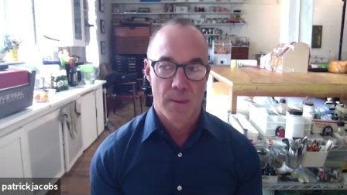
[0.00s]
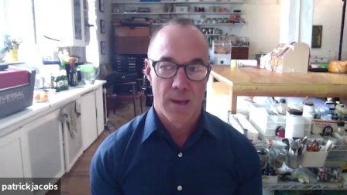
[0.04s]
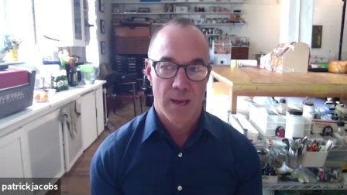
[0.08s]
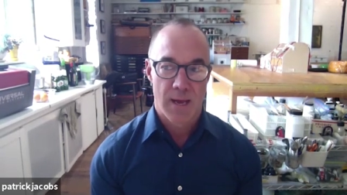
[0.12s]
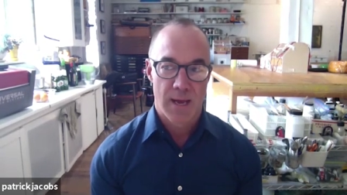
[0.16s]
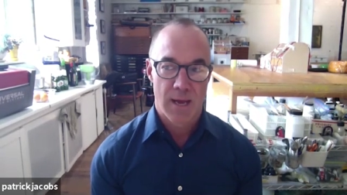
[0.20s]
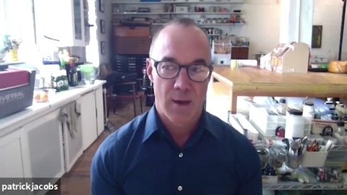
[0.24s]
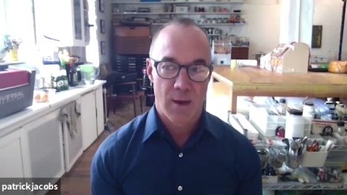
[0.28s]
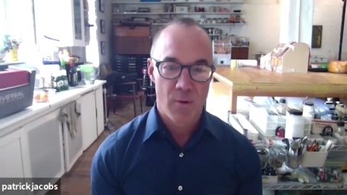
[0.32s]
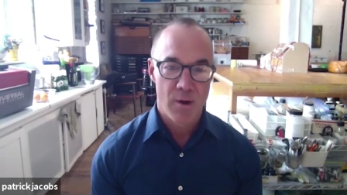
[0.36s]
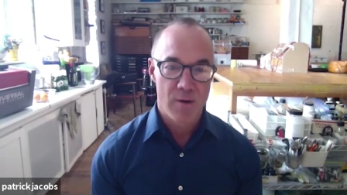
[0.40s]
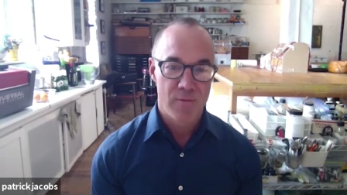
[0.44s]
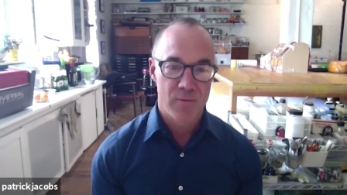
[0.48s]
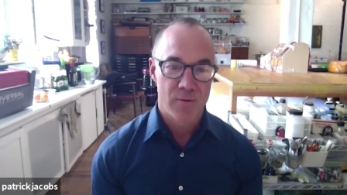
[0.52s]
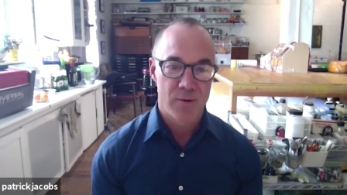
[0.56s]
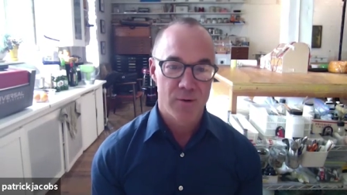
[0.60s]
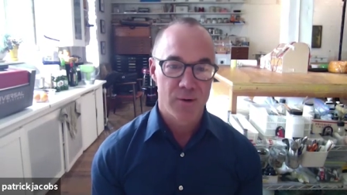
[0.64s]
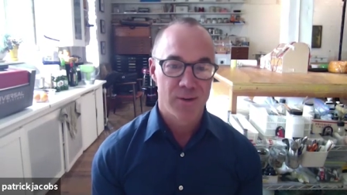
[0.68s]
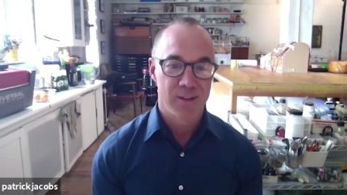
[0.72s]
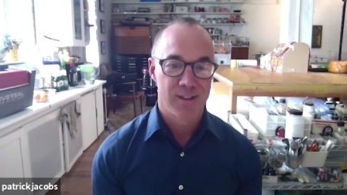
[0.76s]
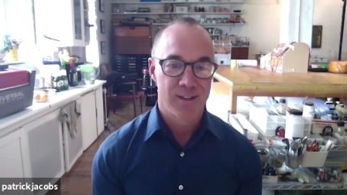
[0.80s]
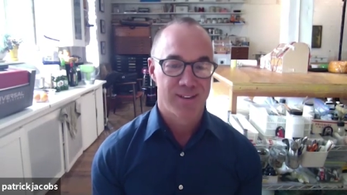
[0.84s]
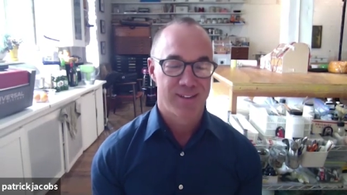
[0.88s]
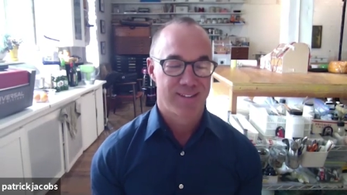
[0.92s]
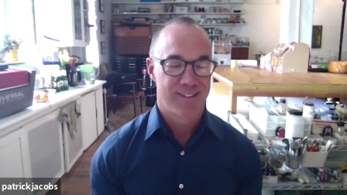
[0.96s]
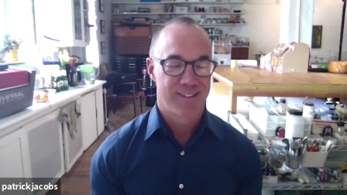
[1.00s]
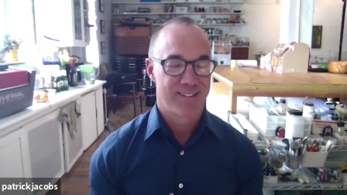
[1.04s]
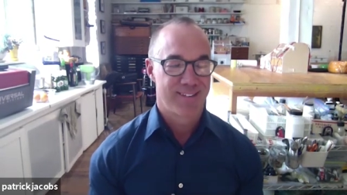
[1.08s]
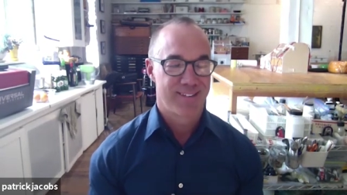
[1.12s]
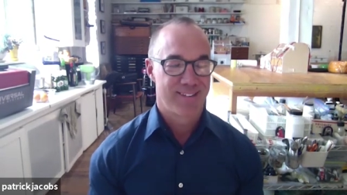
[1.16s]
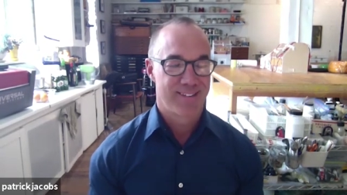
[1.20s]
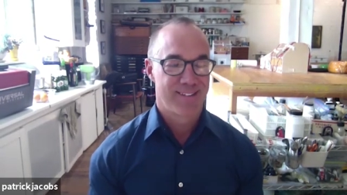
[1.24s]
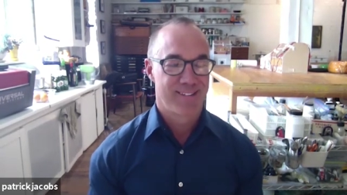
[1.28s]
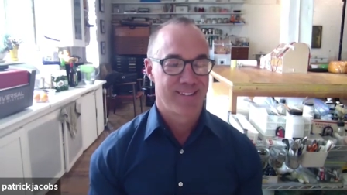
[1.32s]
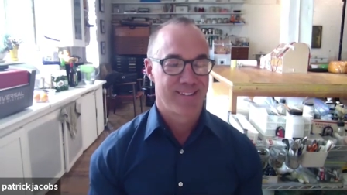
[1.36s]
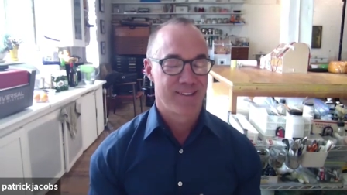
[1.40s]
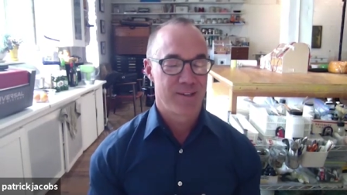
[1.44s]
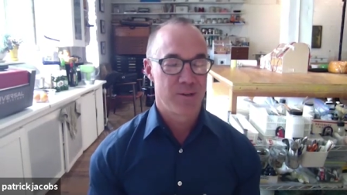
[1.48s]
however,
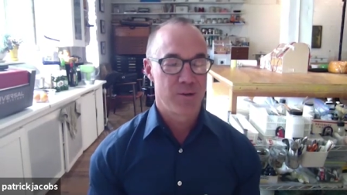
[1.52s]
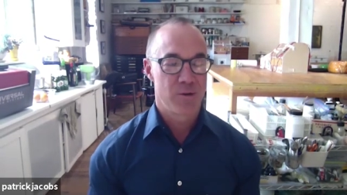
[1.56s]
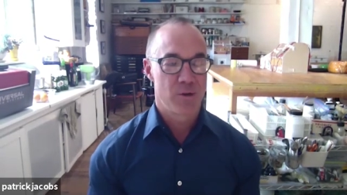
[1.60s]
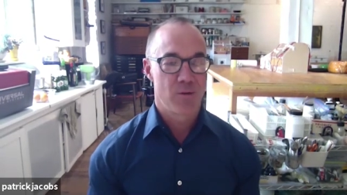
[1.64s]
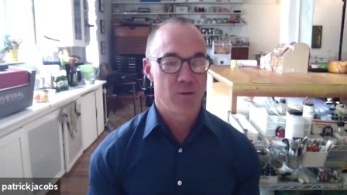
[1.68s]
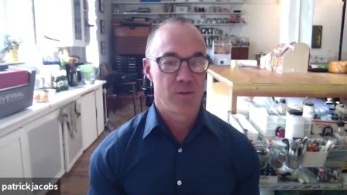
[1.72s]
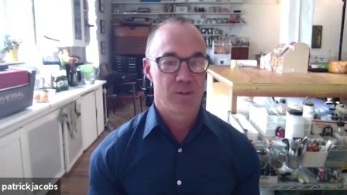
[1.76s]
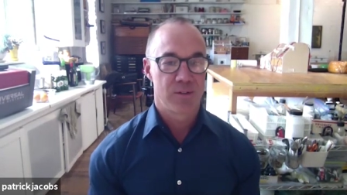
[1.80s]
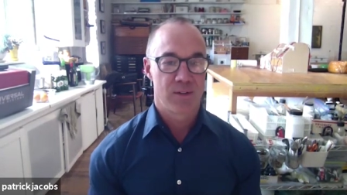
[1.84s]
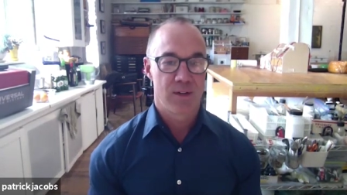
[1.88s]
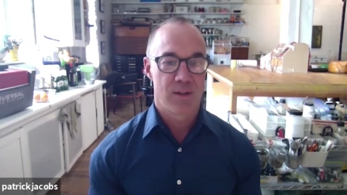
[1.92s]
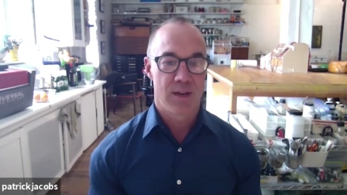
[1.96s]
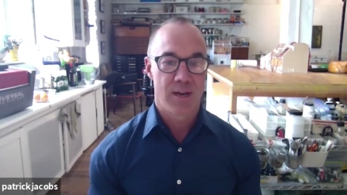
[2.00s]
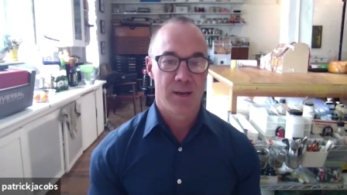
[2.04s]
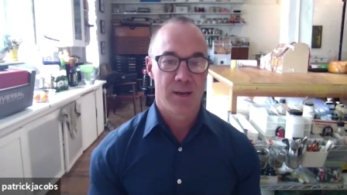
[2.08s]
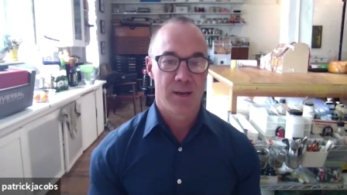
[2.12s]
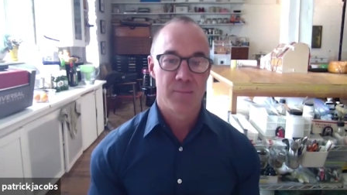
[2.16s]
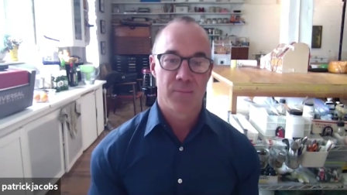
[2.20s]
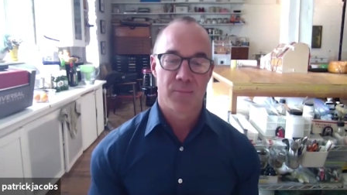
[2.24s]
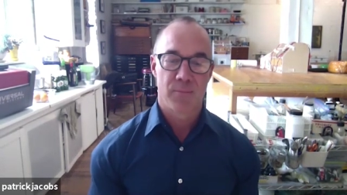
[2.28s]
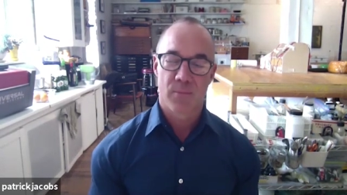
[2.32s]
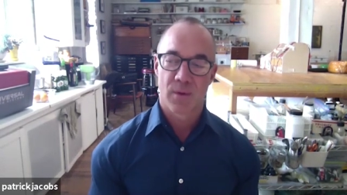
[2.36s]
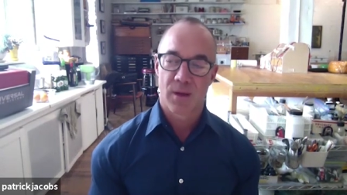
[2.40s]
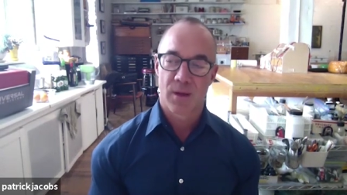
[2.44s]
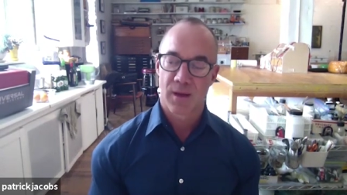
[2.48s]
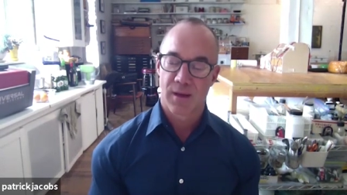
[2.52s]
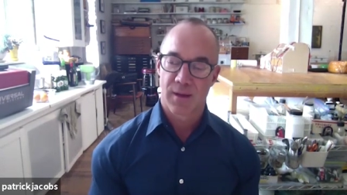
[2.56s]
uh, you know, over time,